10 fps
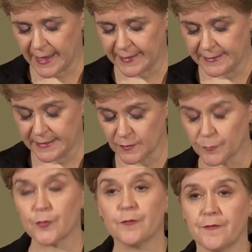and
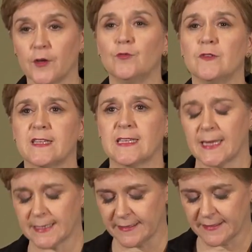profound
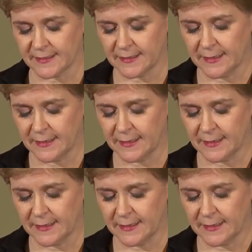sadness.